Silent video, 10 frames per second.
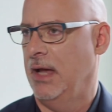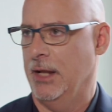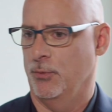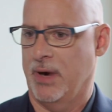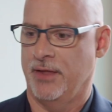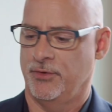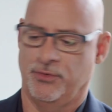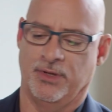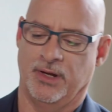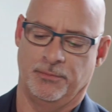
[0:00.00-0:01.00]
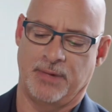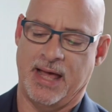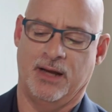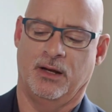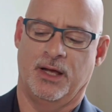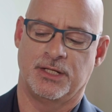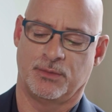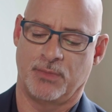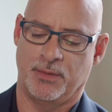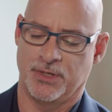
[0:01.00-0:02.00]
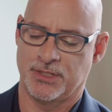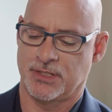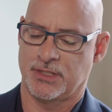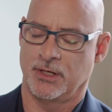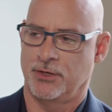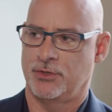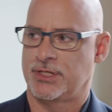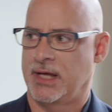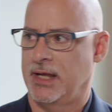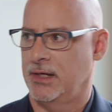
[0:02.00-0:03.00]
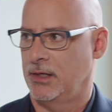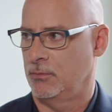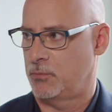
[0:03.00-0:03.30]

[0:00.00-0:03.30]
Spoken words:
And rather than analyzing my business and understanding